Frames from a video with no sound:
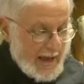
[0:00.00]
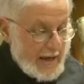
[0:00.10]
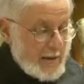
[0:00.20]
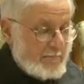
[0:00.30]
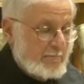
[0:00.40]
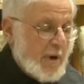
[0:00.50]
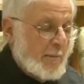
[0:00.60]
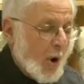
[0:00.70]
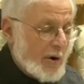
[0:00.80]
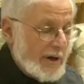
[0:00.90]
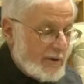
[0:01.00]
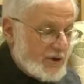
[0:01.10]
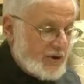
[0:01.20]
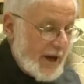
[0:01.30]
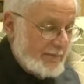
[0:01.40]
Immemorial
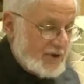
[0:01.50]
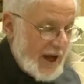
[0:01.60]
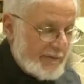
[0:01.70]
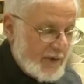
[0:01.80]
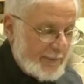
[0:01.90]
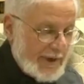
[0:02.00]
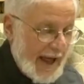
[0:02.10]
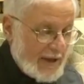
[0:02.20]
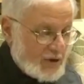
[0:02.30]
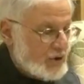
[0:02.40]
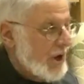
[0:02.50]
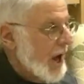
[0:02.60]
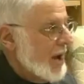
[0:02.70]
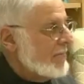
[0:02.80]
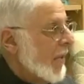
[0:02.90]
stems have the plants,
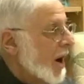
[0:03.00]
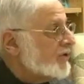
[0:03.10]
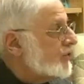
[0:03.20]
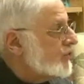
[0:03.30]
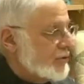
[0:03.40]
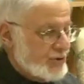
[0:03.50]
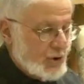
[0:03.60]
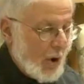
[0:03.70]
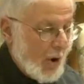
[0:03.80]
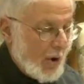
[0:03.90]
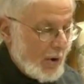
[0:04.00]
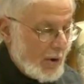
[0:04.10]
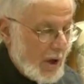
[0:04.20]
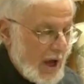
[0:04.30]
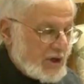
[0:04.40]
monster tall.
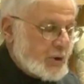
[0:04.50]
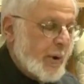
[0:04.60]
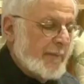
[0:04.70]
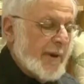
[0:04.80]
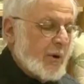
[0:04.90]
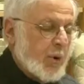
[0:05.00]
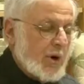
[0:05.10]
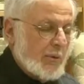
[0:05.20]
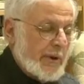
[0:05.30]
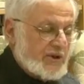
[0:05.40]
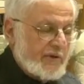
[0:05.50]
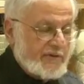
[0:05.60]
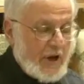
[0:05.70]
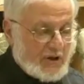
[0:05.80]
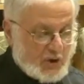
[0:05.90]
Sweeping whirlwinds of
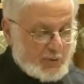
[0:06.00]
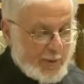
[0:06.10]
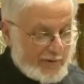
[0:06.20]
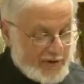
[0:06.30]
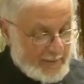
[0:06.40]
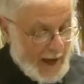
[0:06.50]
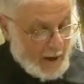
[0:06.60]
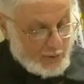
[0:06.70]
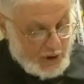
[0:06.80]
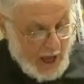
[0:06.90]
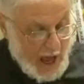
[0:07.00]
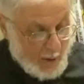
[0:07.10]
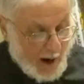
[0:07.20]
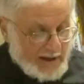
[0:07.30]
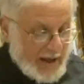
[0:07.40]
dust puff them out,
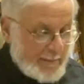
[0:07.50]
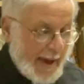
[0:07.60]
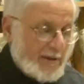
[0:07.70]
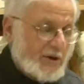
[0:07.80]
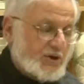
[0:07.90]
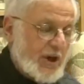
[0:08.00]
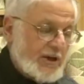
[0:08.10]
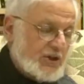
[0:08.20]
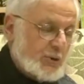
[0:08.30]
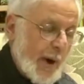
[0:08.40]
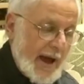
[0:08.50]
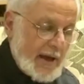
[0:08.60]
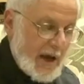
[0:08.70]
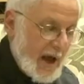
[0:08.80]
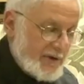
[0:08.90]
while they bend as they
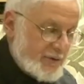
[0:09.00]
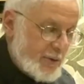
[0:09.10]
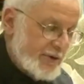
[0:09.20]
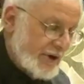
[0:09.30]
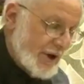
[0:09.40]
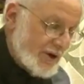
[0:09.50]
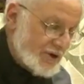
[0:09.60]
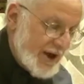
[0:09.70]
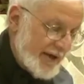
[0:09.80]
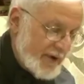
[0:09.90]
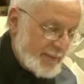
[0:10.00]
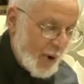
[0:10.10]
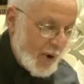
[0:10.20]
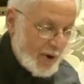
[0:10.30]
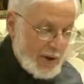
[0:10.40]
sway through the dust-heavy
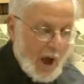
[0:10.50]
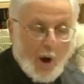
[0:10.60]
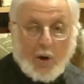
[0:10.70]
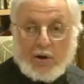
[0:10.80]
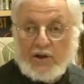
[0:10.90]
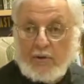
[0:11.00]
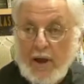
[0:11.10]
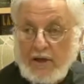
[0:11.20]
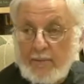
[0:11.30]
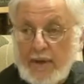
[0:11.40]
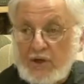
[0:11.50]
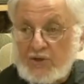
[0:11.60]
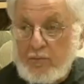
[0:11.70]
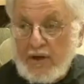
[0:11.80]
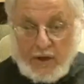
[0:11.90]
pall, all their
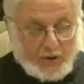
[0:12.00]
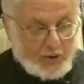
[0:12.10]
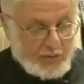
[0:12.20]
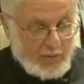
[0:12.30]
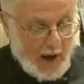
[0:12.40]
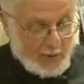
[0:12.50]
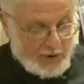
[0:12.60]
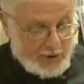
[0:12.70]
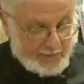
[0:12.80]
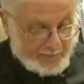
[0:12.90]
enemies ready to rout.